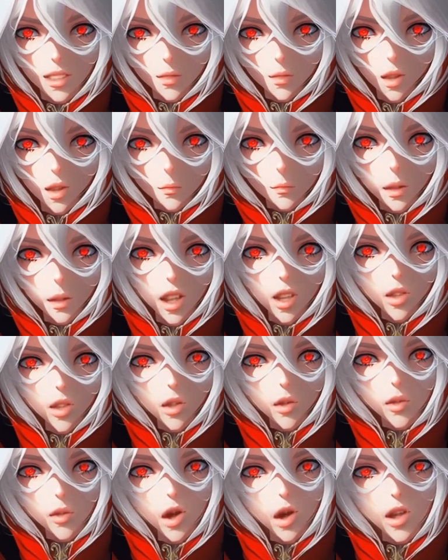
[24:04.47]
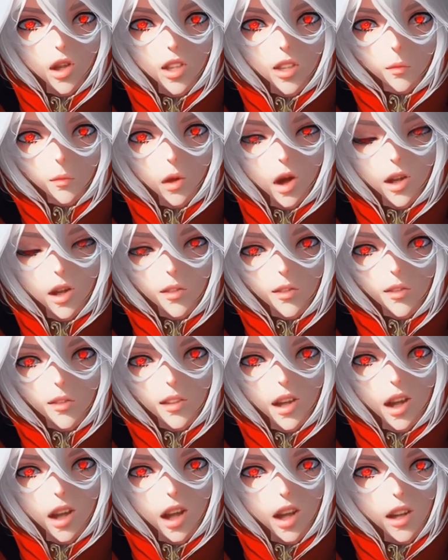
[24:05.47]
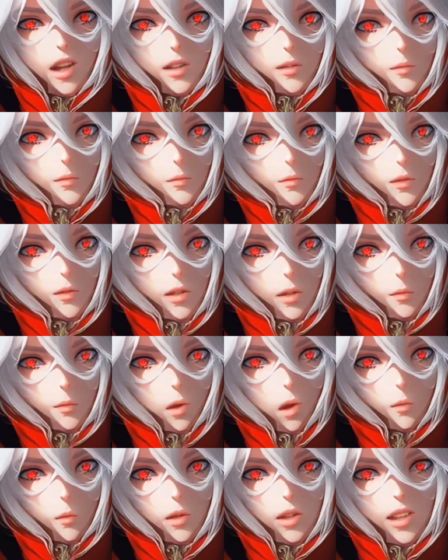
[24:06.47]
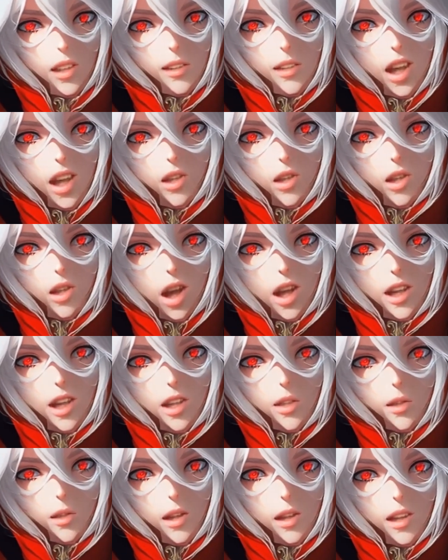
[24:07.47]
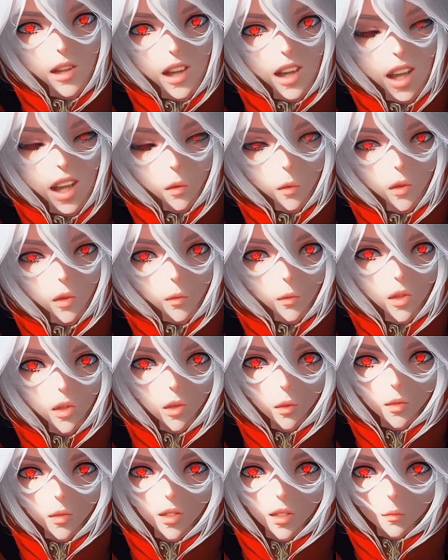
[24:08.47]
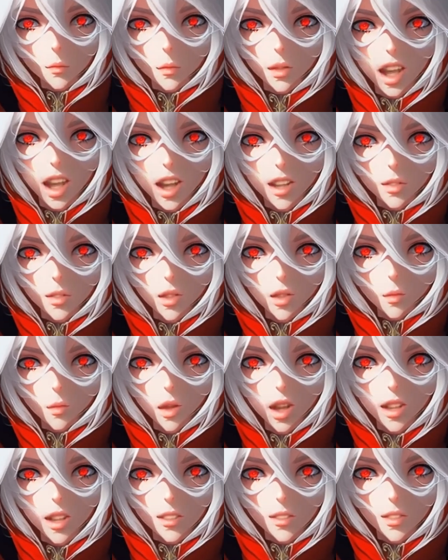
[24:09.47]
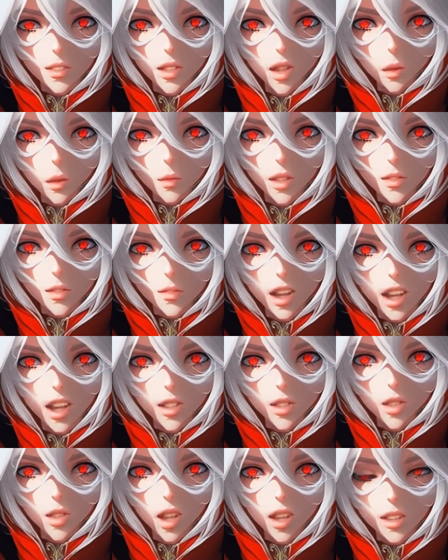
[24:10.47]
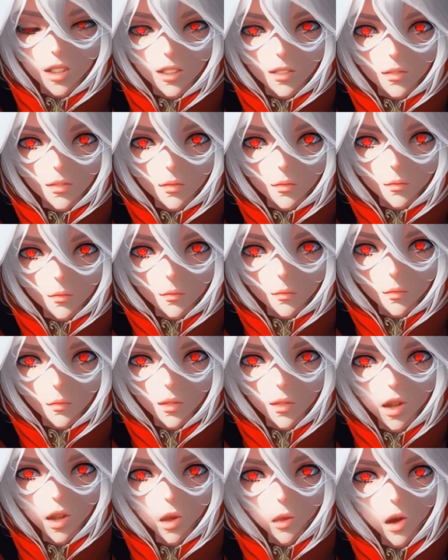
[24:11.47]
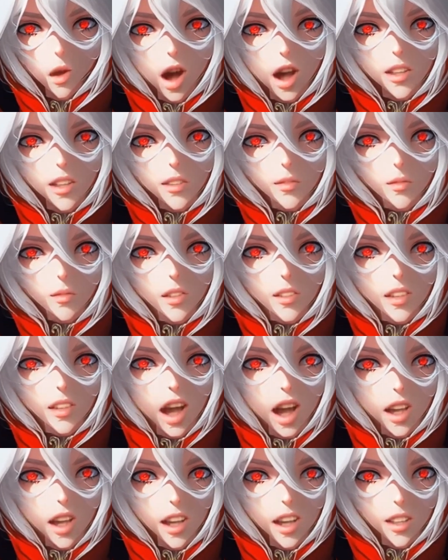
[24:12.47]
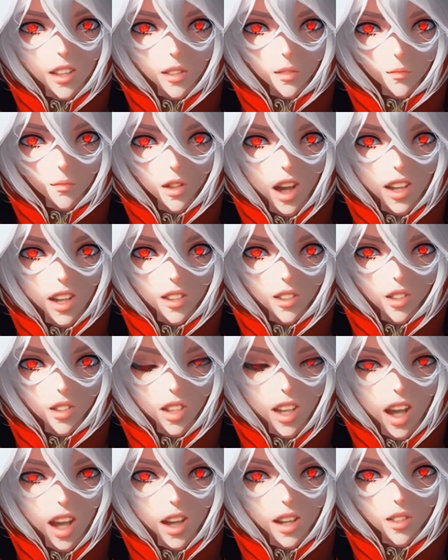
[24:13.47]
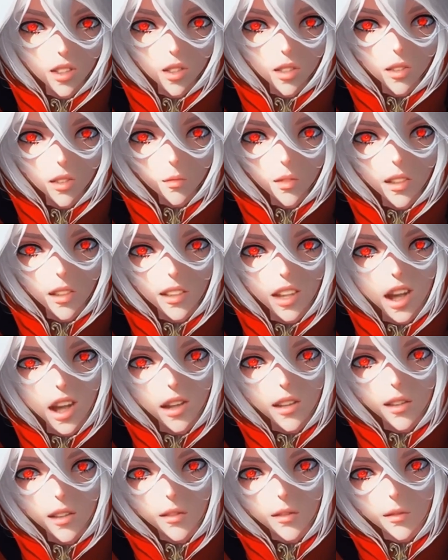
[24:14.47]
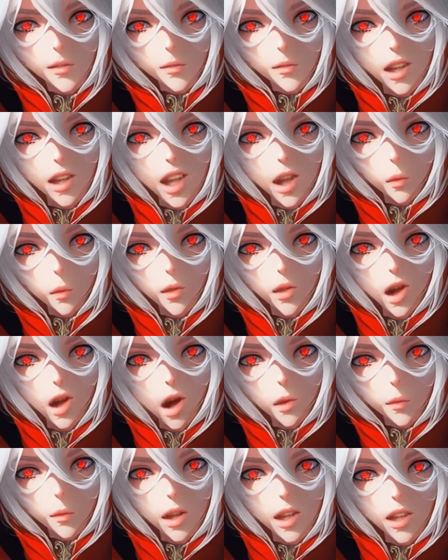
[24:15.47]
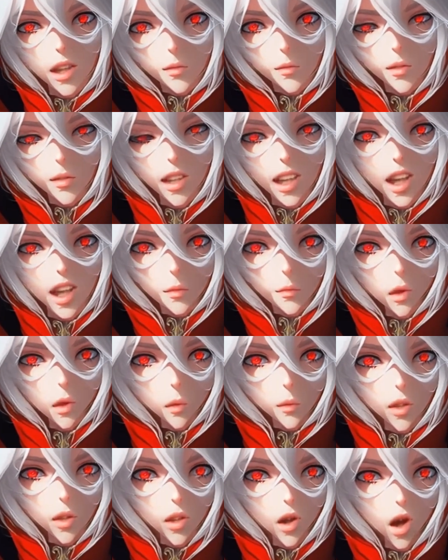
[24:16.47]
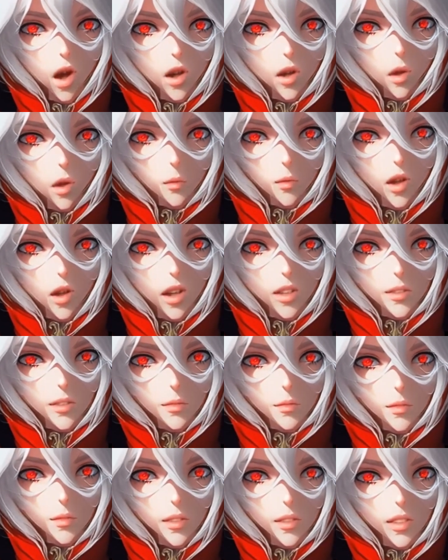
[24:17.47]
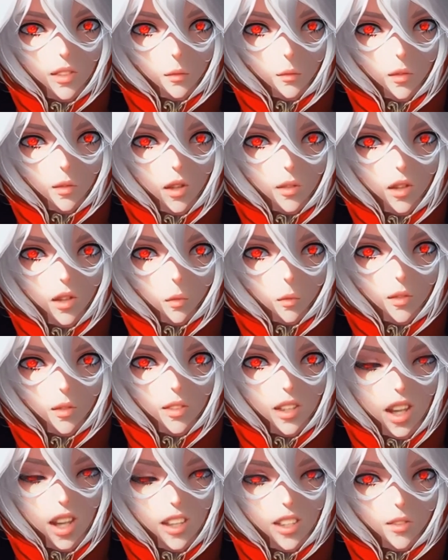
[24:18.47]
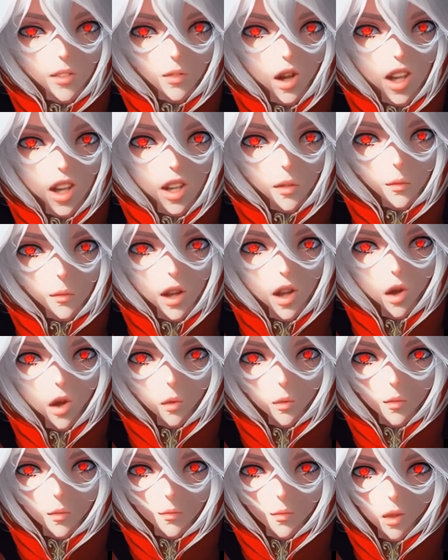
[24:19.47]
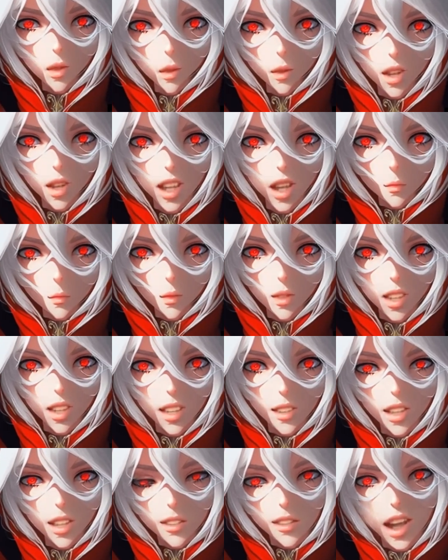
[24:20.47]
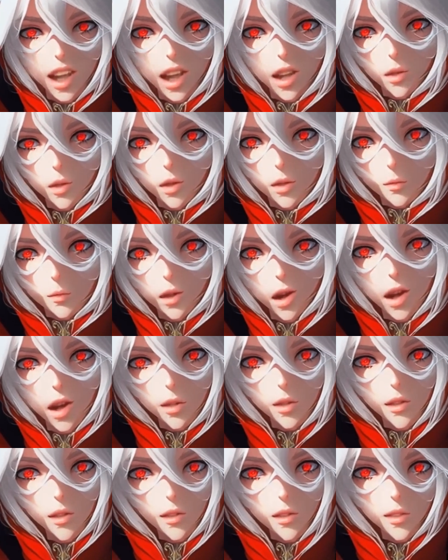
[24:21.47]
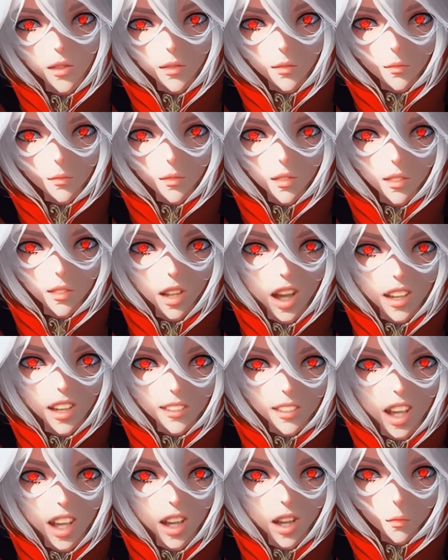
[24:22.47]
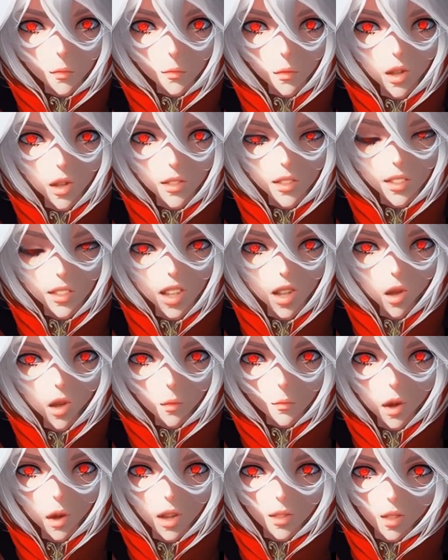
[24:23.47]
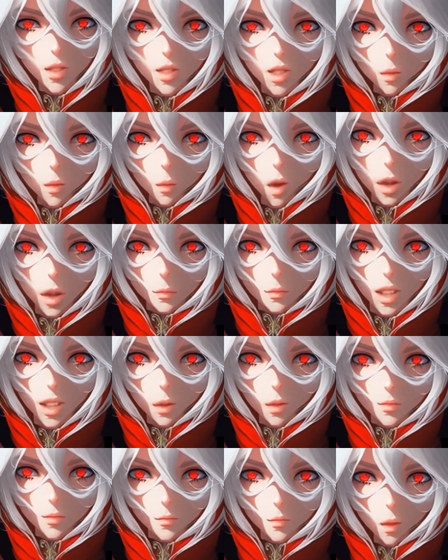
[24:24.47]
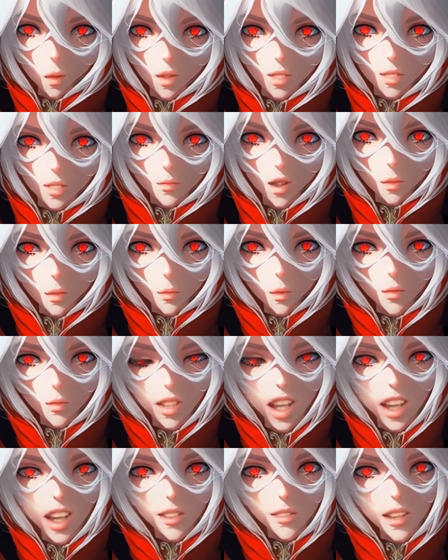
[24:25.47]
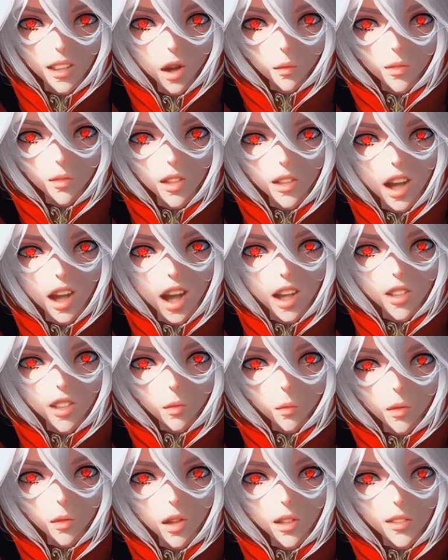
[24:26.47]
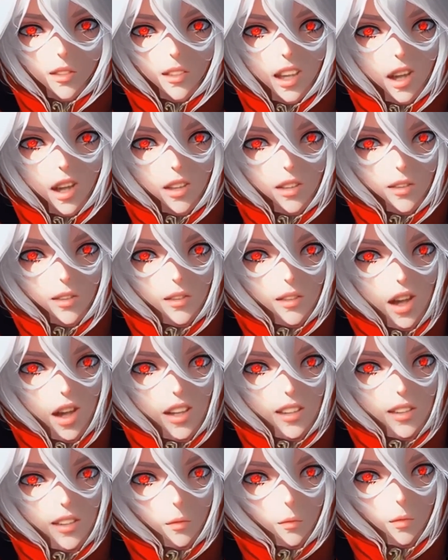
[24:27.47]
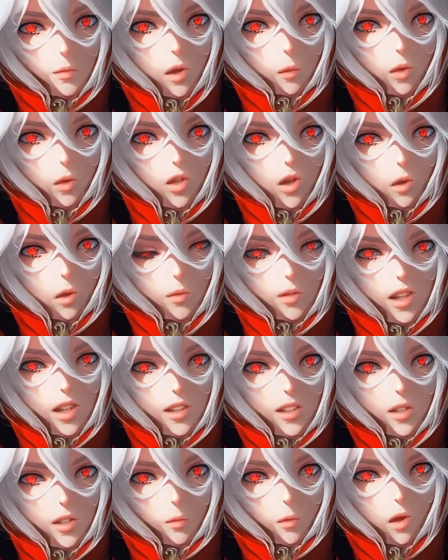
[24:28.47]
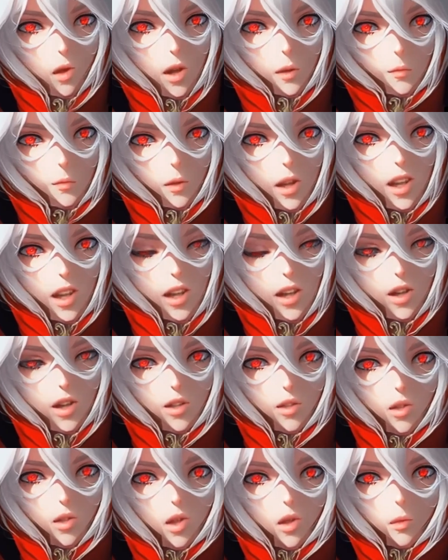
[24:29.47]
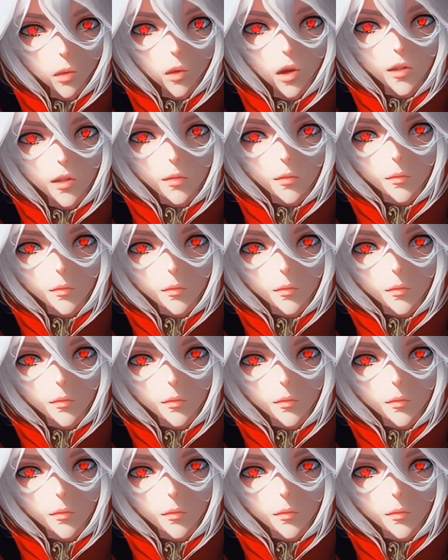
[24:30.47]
leaving miniature dark spots. The moment it touched anything, it was reduced to black strings slowly vanishing. The cries of the dying and the vanishing ashes of the dead, it was all but in a fleeting moment all over. Something that was satisfying my own fury and relentless hatred for others. That day a mere single monster wiped out a force of almost 8,000 knights within seconds, something which only a supreme being could do.